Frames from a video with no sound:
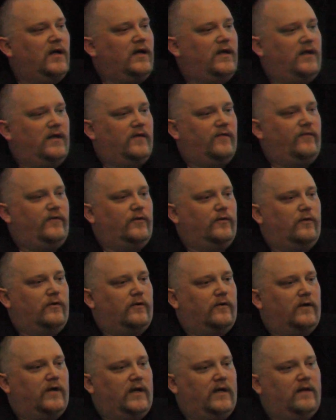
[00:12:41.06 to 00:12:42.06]
If
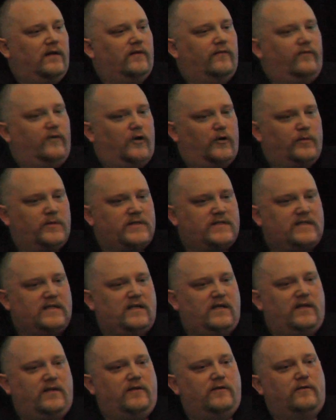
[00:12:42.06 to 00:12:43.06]
you're in the
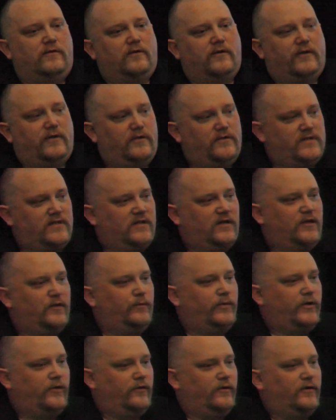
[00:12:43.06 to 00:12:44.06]
pharmacy, you're using a
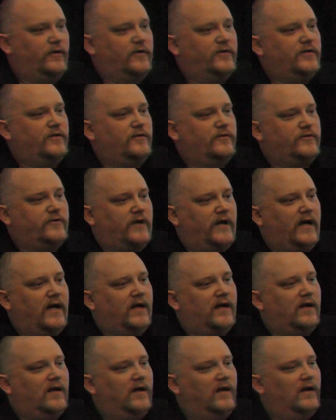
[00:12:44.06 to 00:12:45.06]
computer to
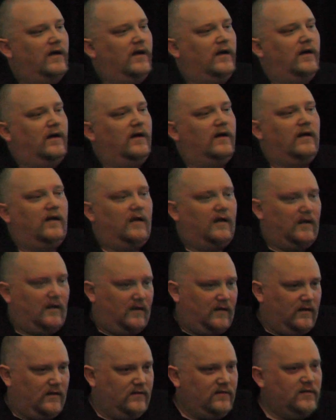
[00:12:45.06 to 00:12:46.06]
track
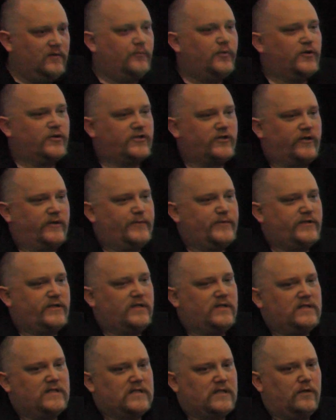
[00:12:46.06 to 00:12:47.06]

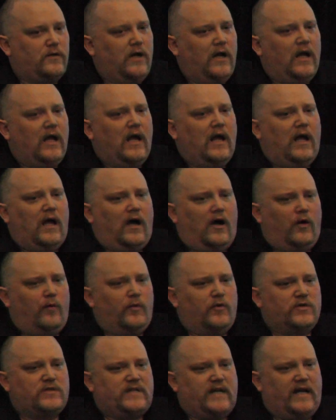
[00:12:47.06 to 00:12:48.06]
prescriptions. So
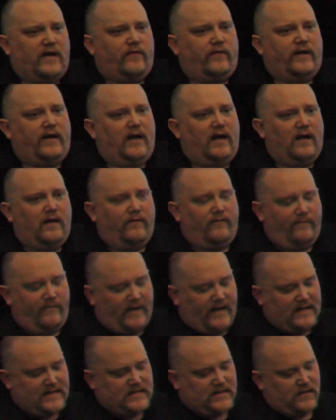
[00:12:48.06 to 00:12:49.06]
almost every
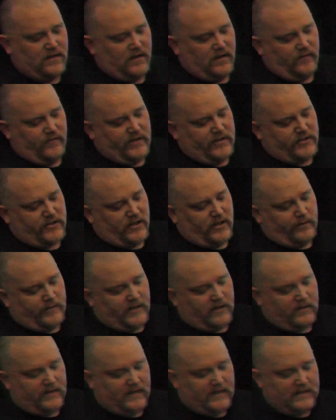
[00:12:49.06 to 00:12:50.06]
facet of a job
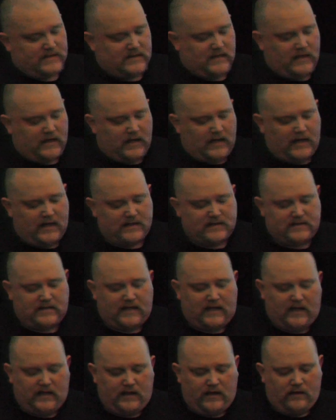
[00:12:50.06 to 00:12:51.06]
nowadays has
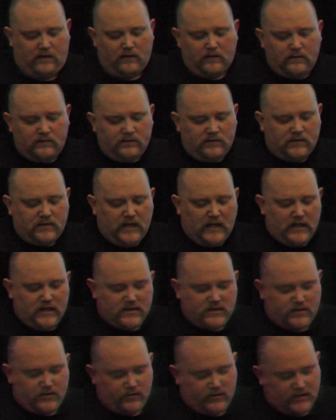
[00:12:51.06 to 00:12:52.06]
that, and
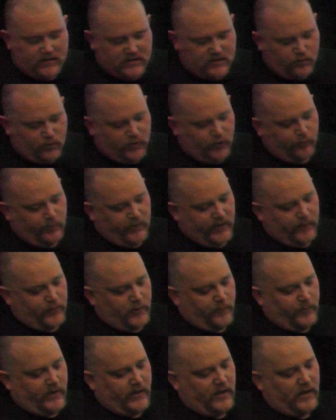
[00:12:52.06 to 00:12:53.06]
students will be
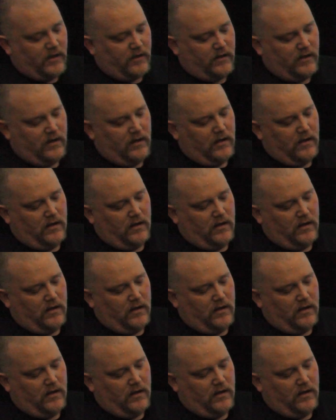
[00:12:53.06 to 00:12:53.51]
prepared